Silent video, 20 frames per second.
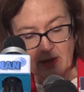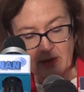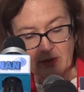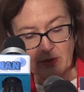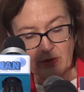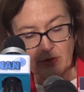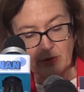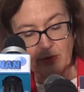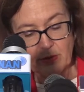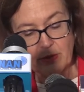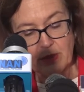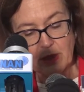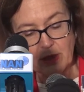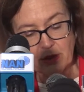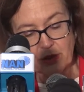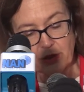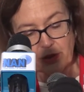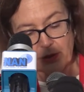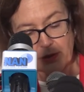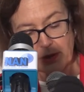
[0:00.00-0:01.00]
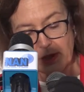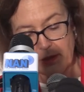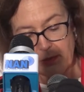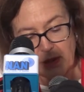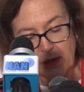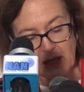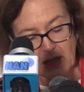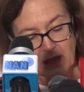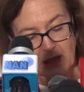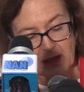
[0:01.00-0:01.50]
to ensure
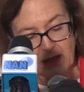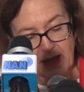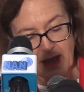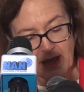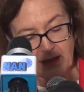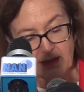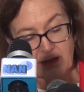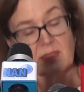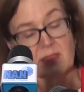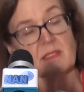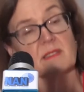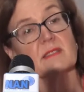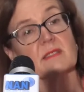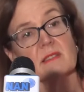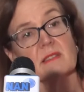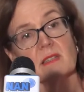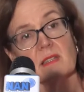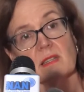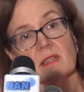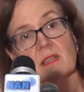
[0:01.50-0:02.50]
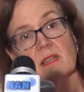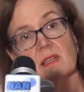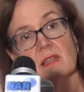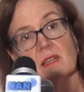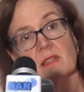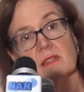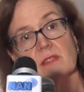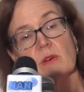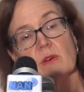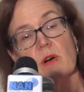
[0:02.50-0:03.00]
immediate access
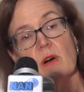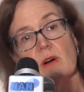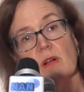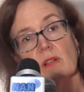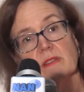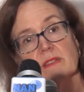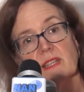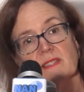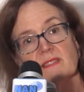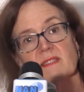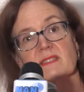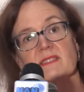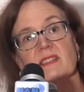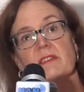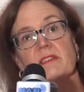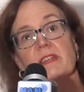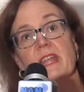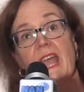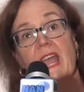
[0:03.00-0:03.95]
to all necessary